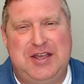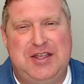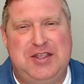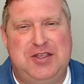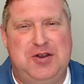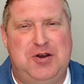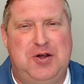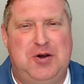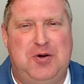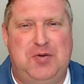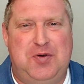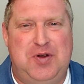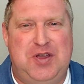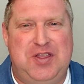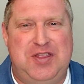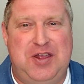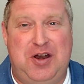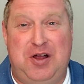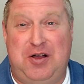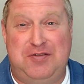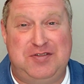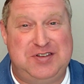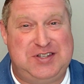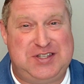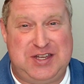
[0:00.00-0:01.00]
and then
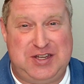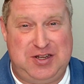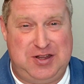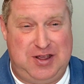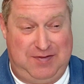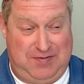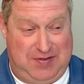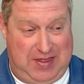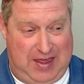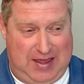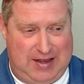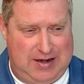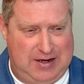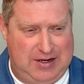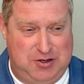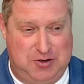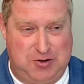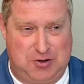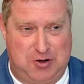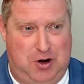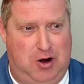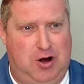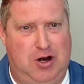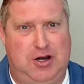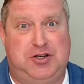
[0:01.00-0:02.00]
all of a sudden you have that,
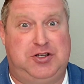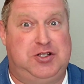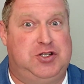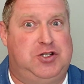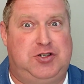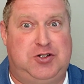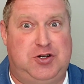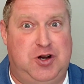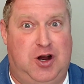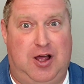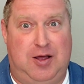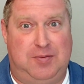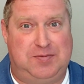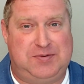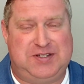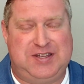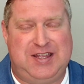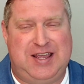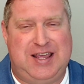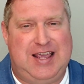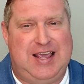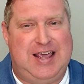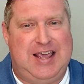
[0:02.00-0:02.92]
your heart just drops